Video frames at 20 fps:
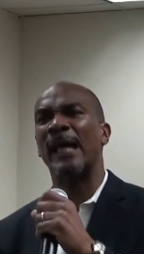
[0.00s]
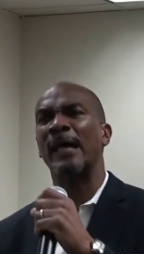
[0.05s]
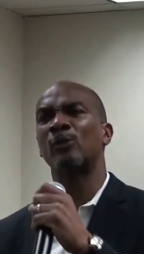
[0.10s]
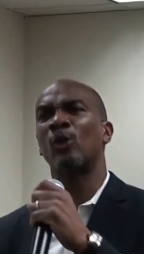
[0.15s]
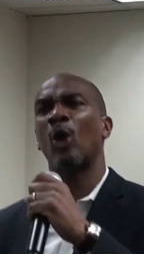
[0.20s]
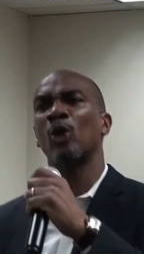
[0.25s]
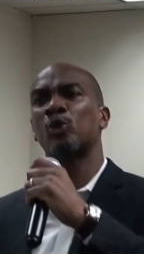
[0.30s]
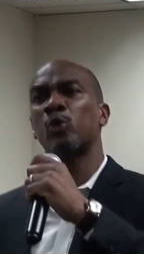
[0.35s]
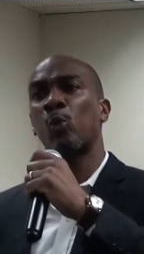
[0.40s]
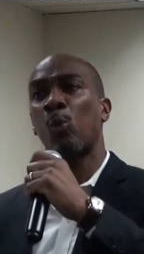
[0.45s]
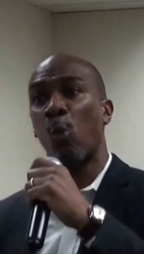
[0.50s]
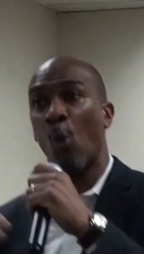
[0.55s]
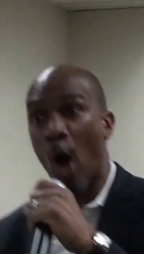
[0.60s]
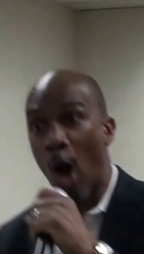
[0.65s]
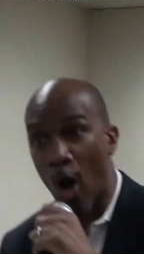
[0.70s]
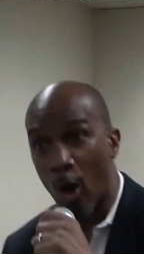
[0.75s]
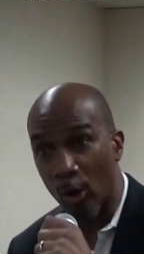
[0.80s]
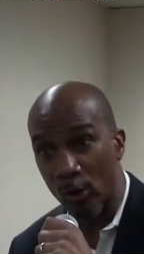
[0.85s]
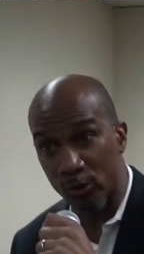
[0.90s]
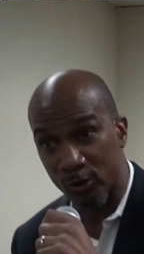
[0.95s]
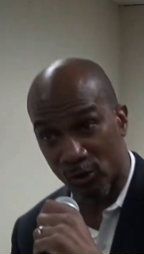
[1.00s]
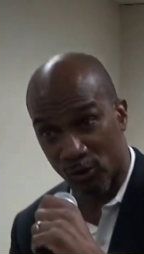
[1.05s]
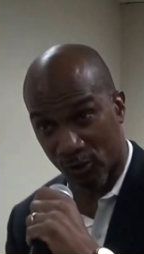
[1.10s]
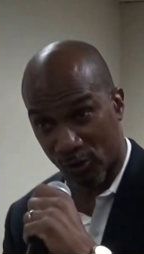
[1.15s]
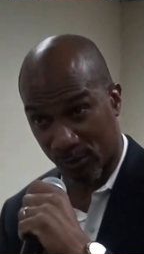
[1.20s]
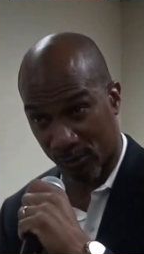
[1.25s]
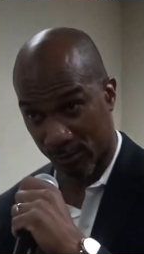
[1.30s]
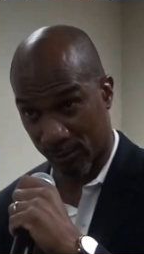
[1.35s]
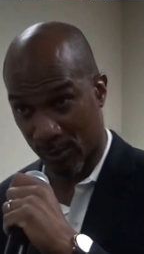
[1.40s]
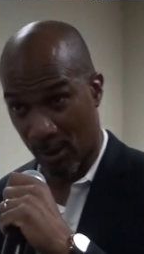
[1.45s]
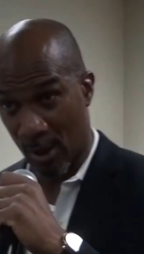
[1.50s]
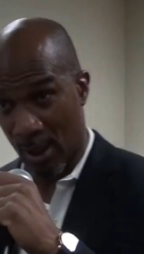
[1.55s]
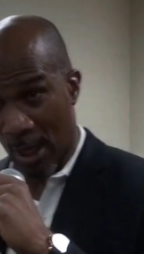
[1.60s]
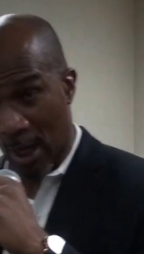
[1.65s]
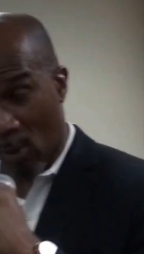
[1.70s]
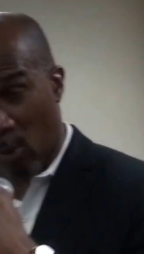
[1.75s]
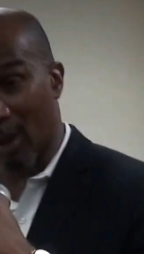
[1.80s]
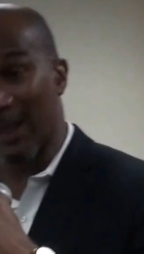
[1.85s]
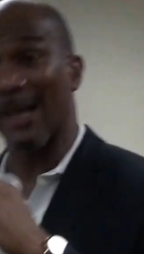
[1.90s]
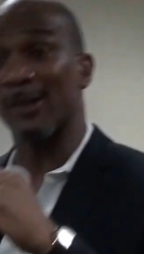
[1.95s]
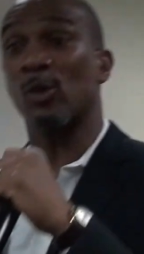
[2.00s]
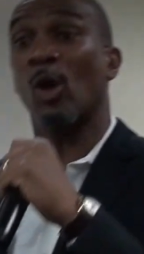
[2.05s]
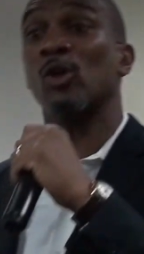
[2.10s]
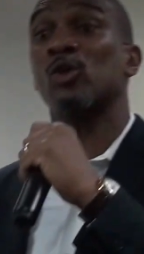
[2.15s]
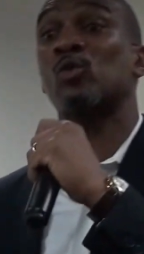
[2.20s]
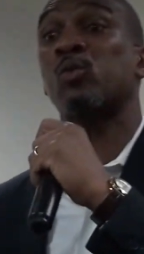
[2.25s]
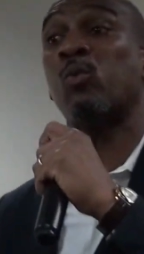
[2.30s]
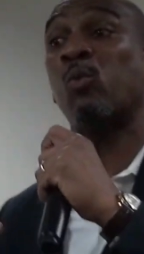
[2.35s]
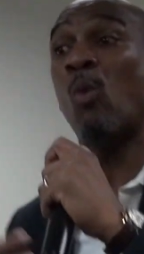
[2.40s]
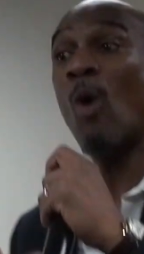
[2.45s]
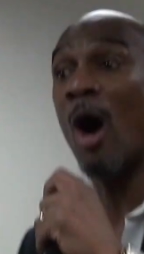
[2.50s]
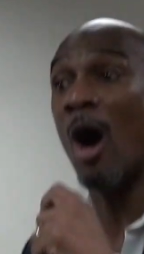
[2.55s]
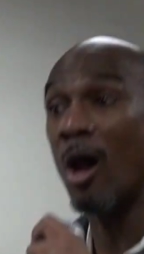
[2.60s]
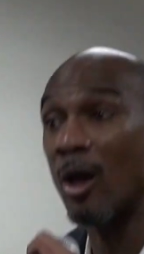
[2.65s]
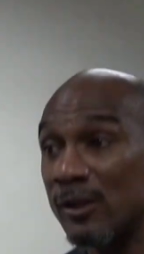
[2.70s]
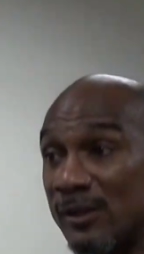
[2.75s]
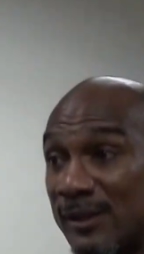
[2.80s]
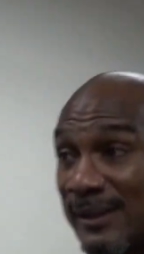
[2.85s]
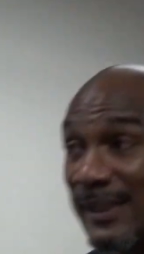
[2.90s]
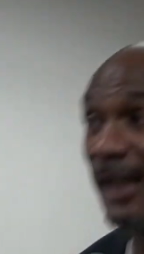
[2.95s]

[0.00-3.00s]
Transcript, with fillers: are those walls? What are those walls